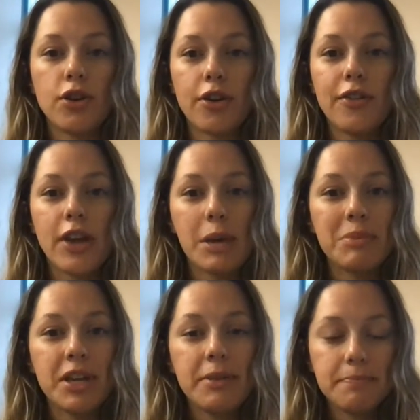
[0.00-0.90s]
or your
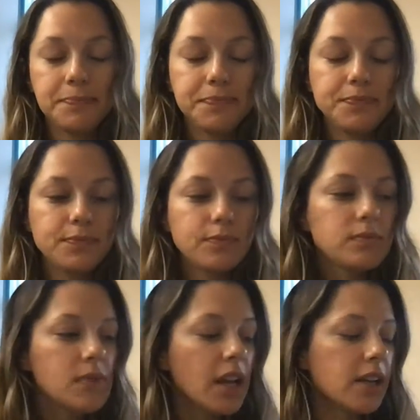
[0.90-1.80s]
family,
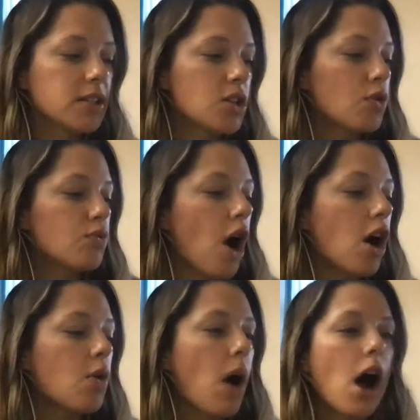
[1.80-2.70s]
and it's a
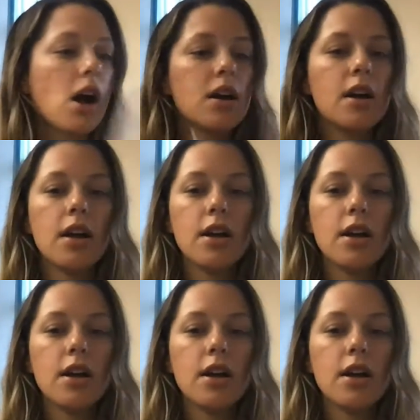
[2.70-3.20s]
rock walk.